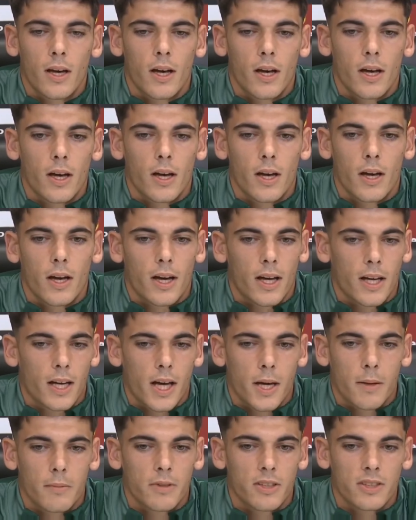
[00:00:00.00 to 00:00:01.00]
uh, and
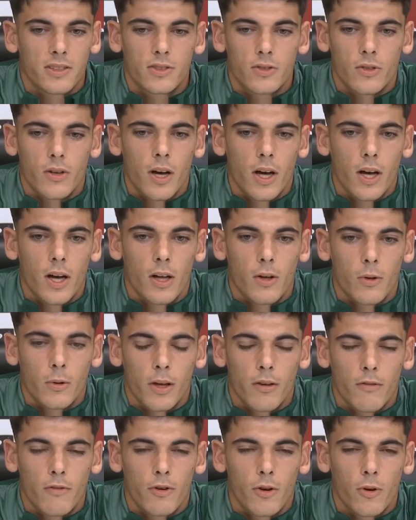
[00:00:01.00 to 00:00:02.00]
I'm just uh,
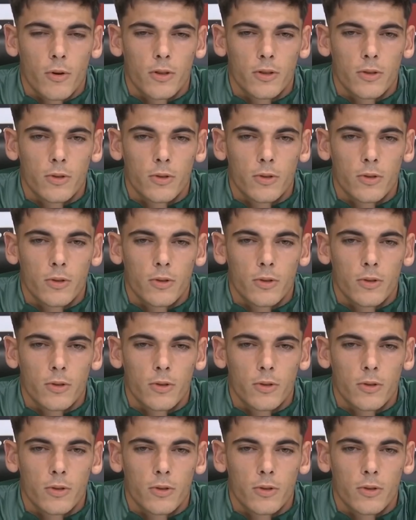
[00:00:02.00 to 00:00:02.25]
looking forward